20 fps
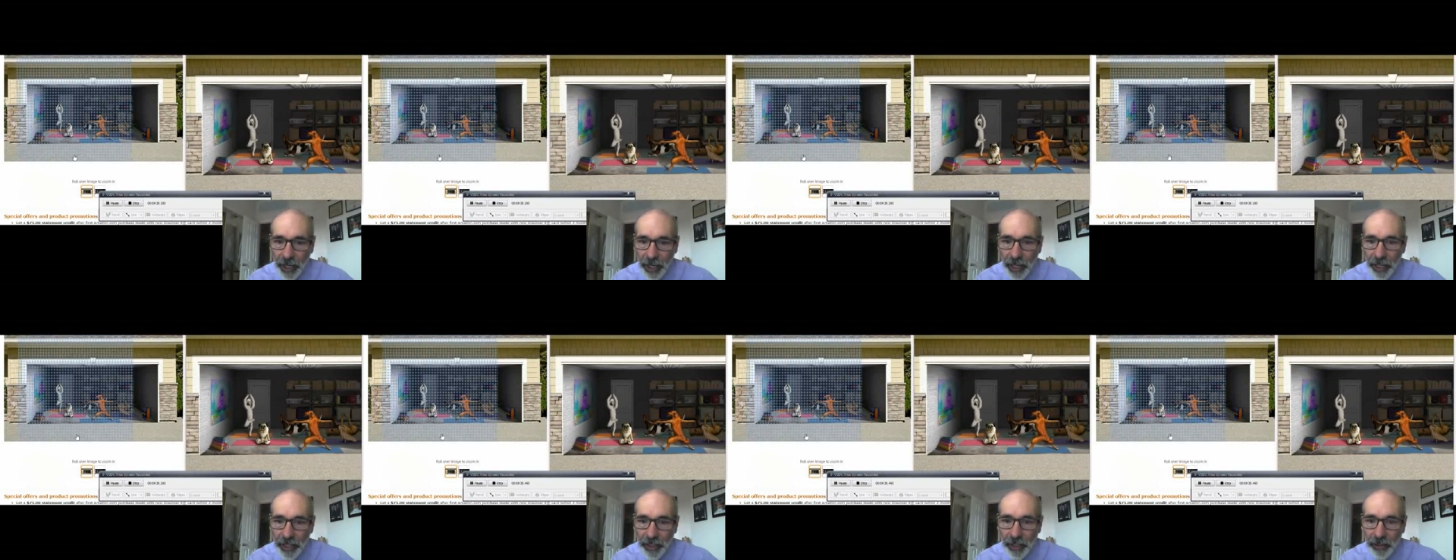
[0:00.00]

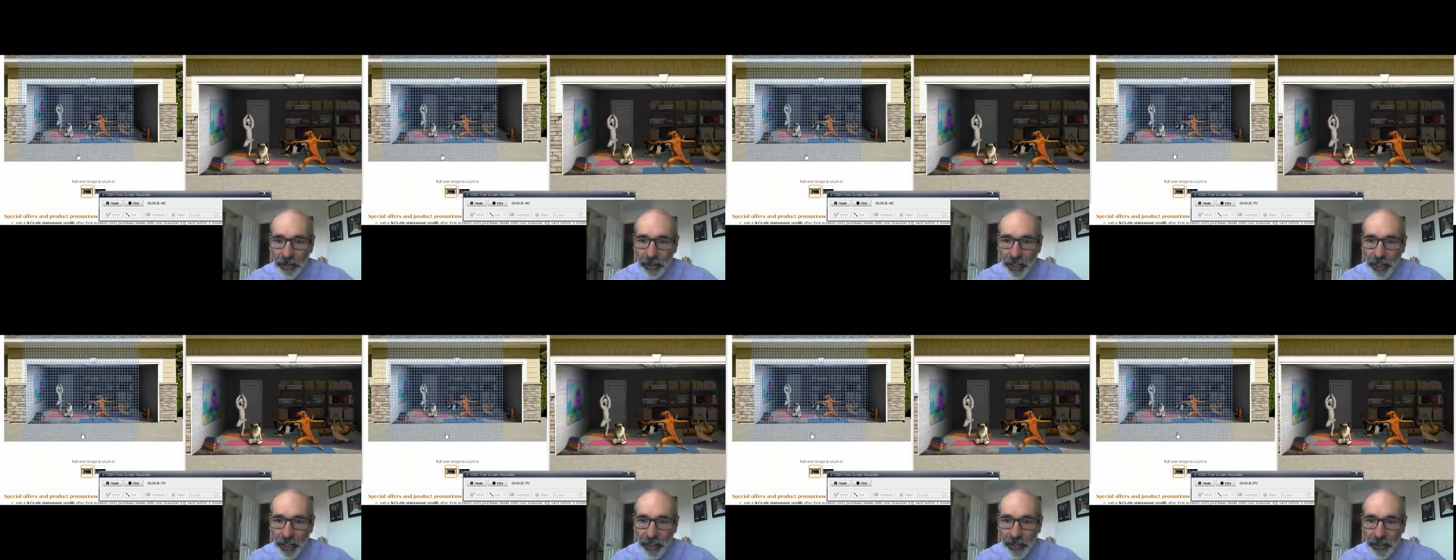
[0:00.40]
Now
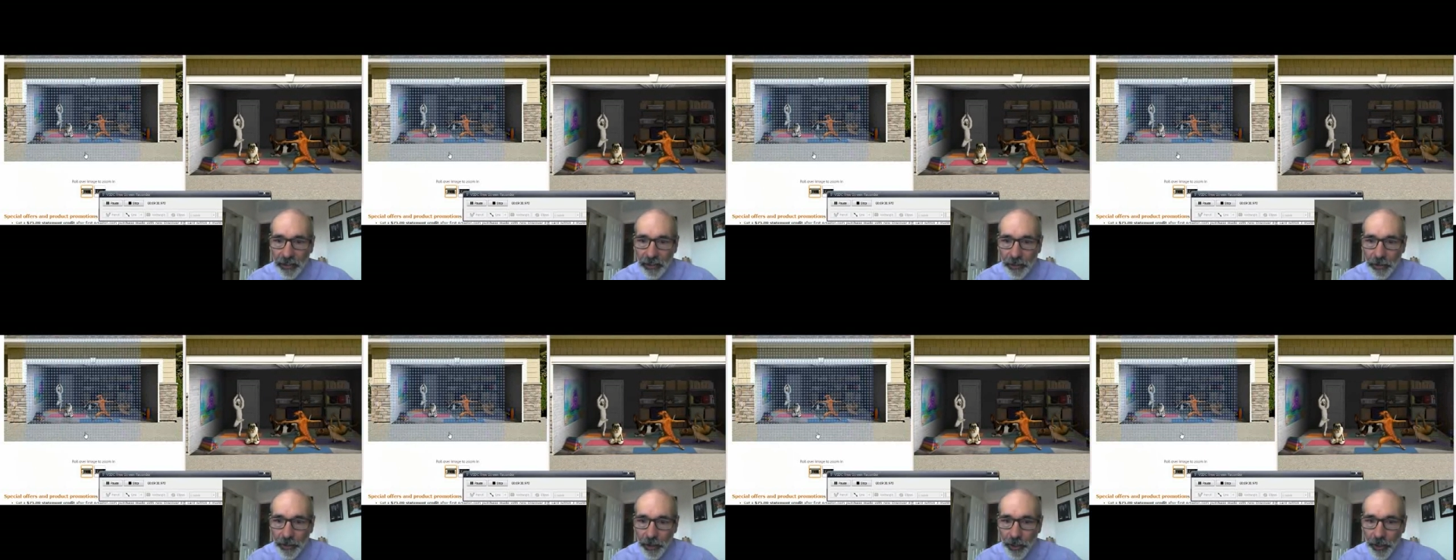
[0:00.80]
guys,
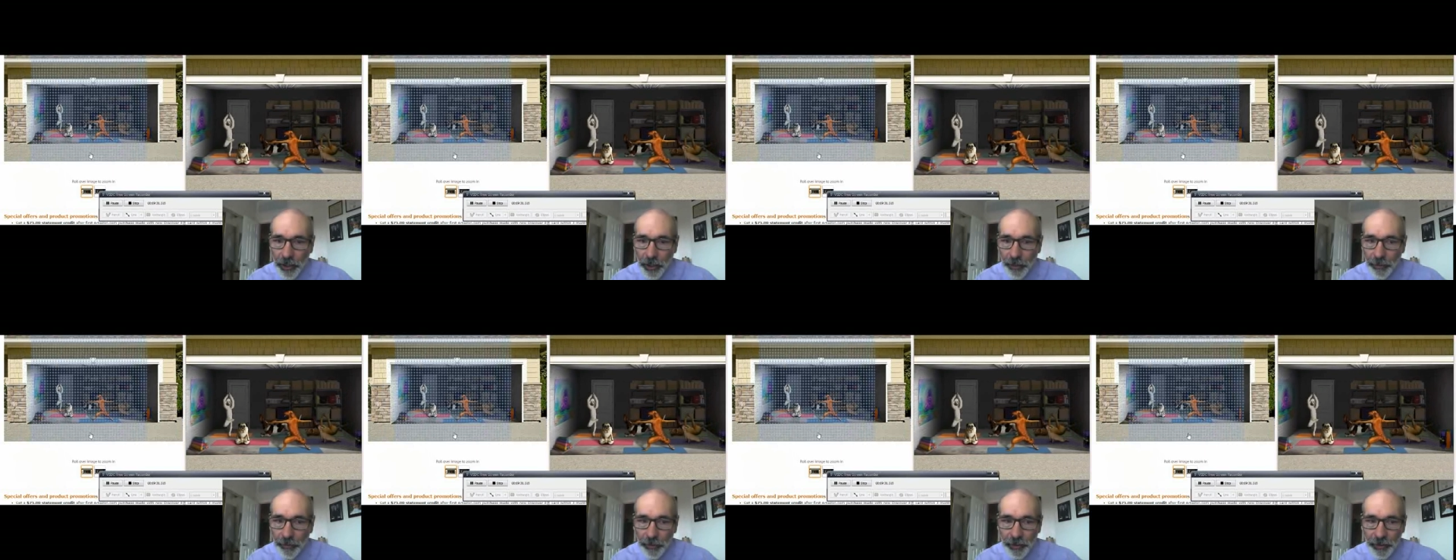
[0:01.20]

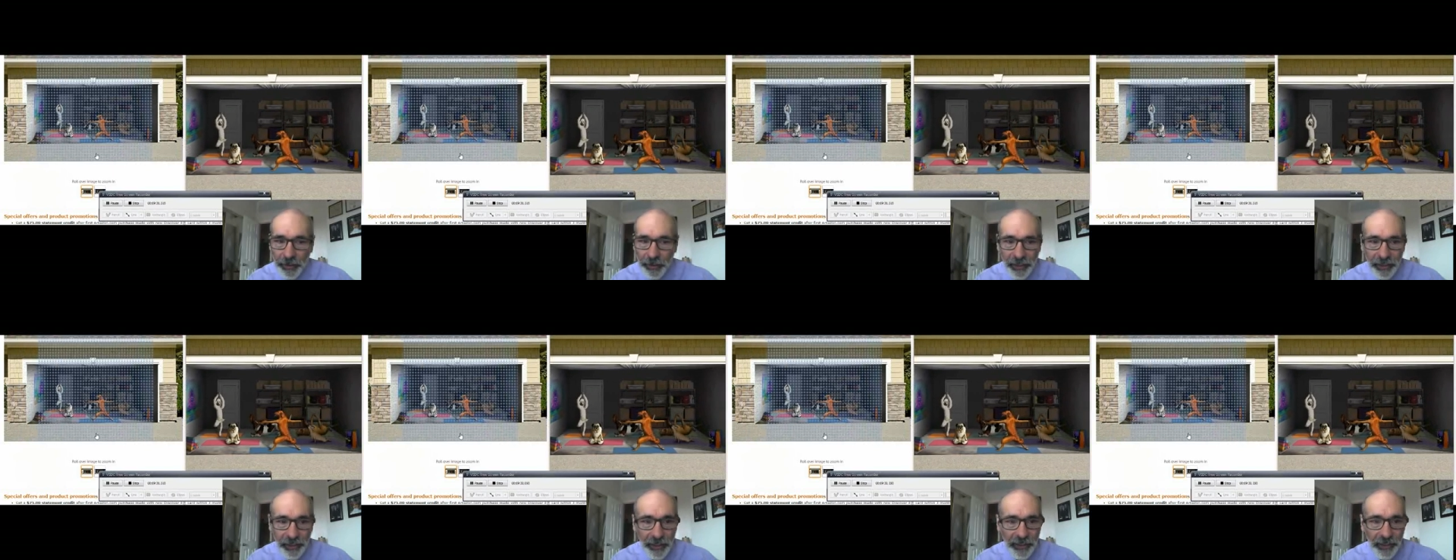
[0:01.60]

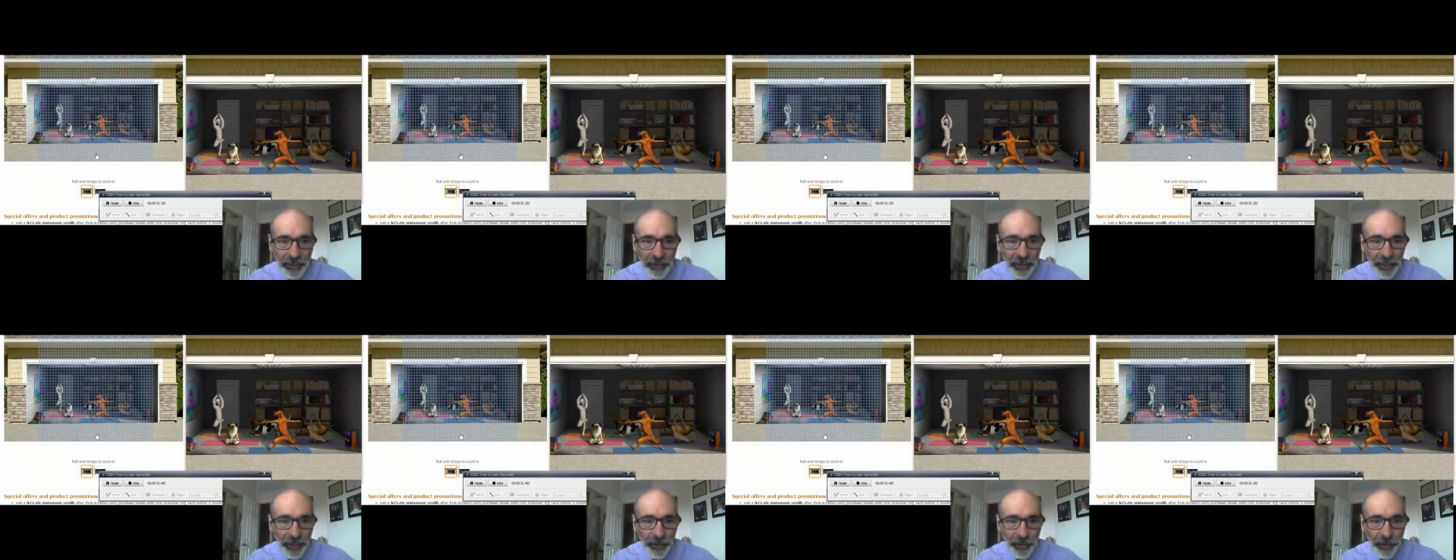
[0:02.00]
this is a
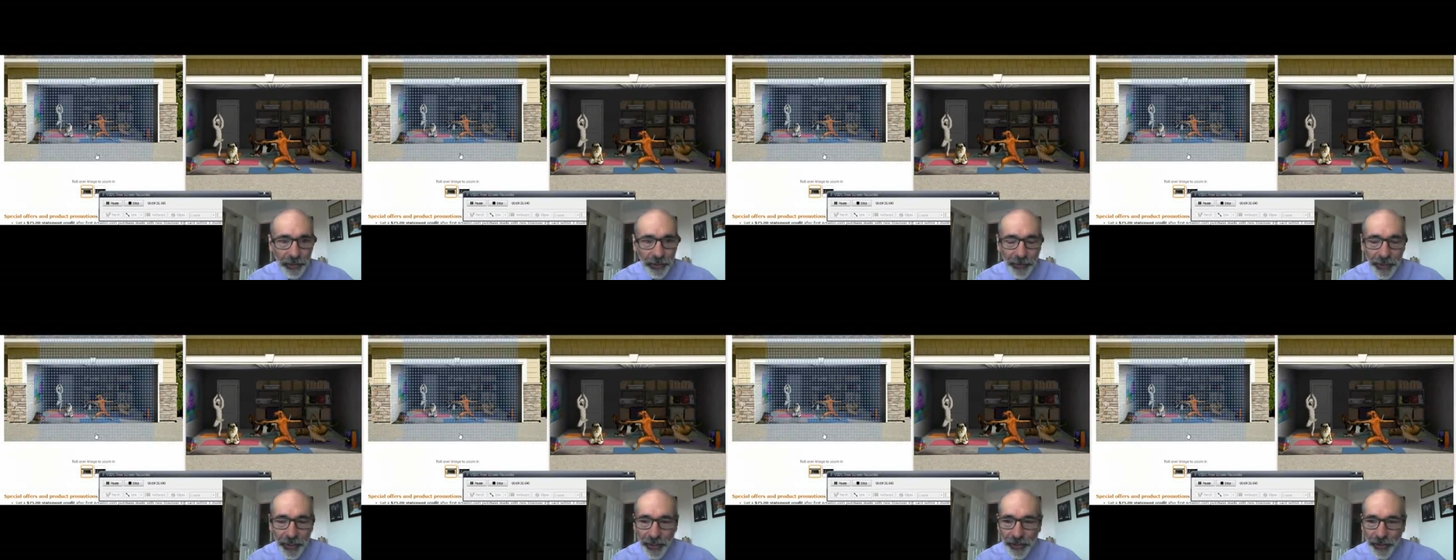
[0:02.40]
neat little
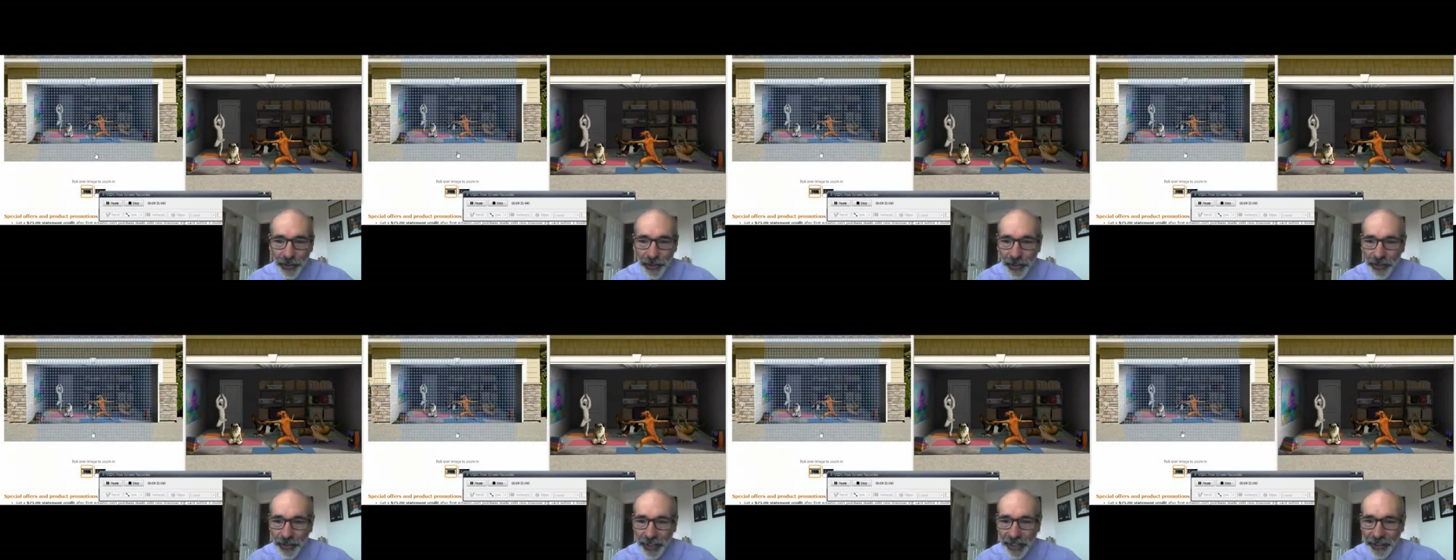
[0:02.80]
feature
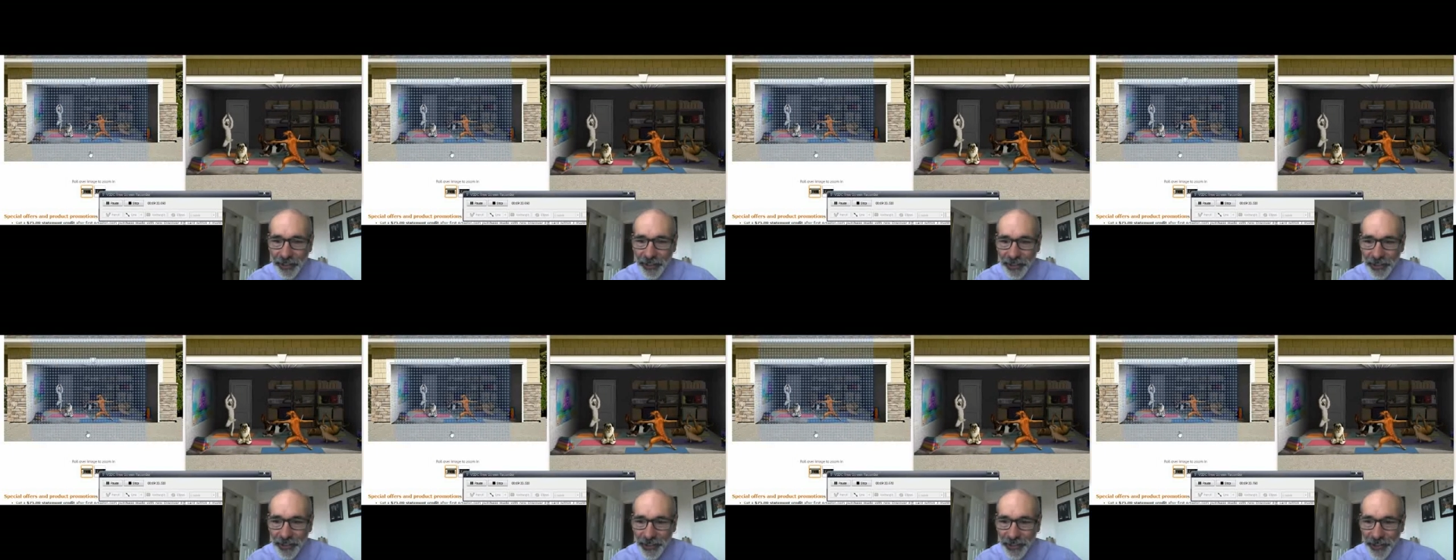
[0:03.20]
here. I
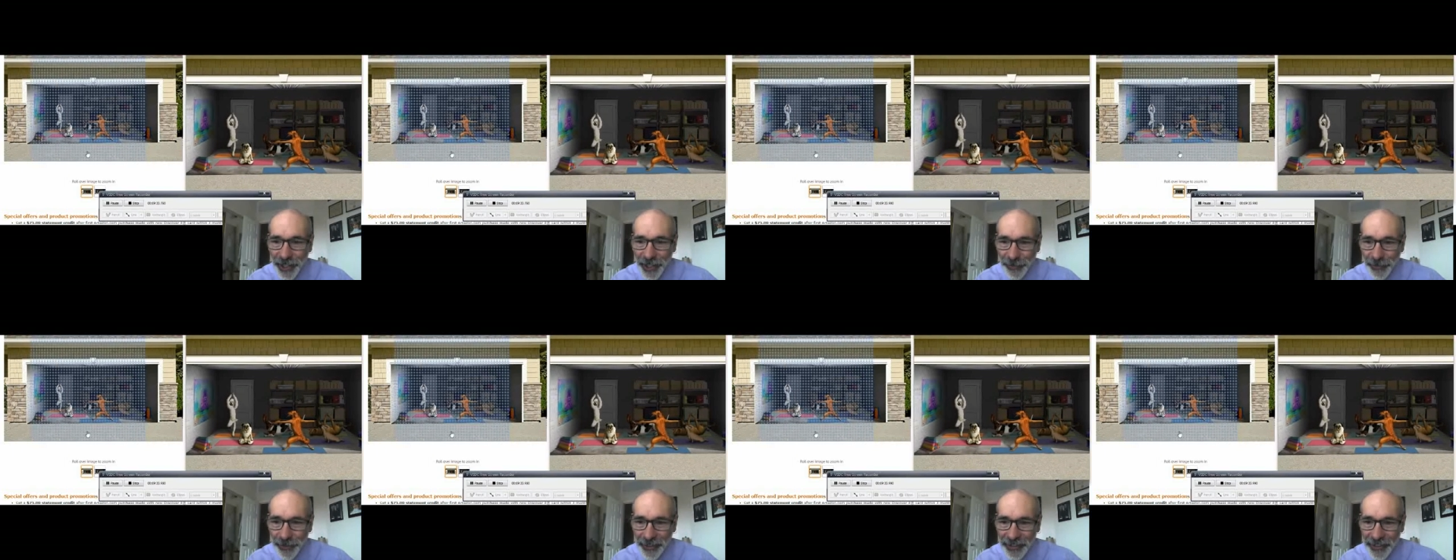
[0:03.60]
just
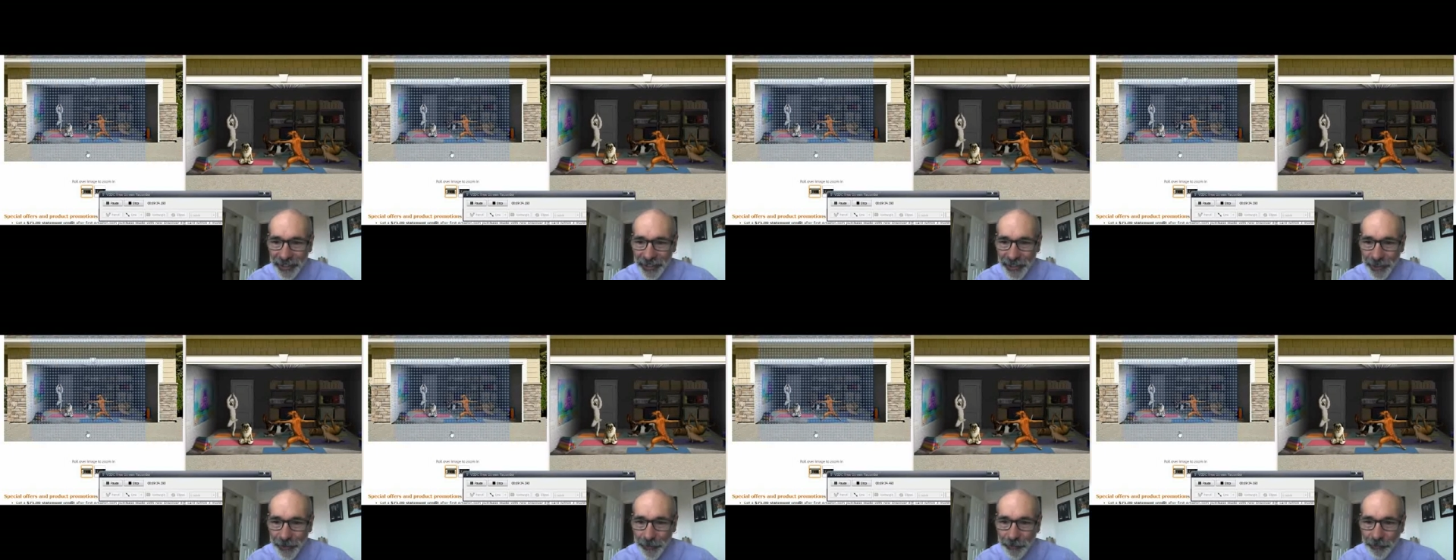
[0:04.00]
discovered
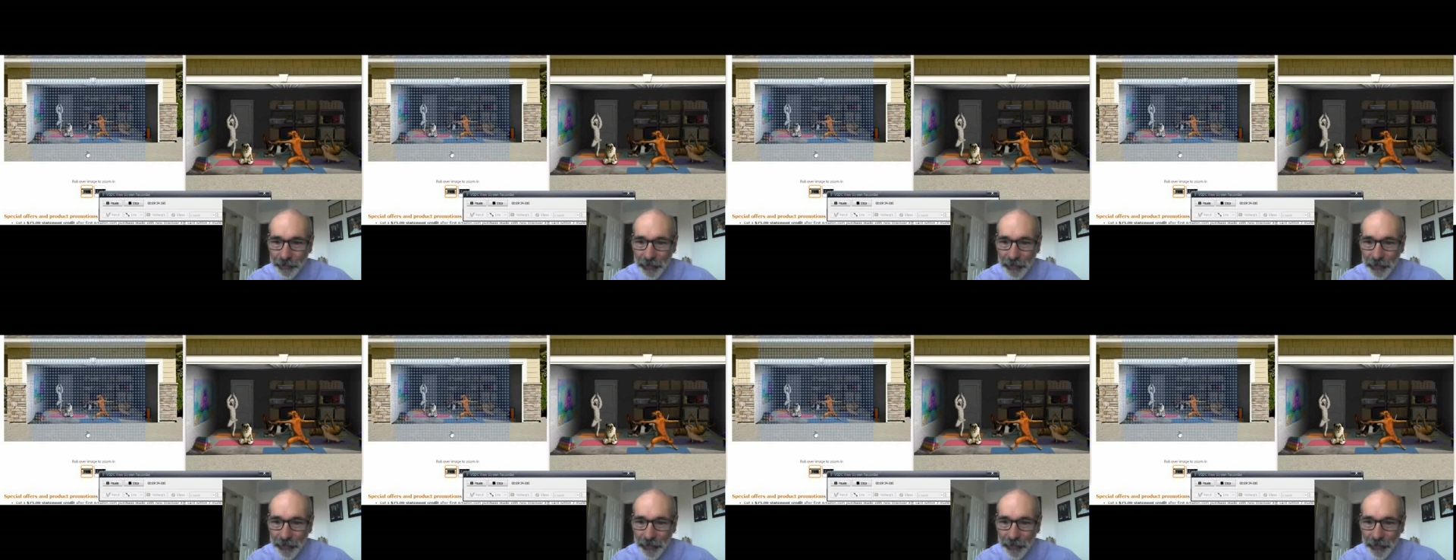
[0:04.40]
this.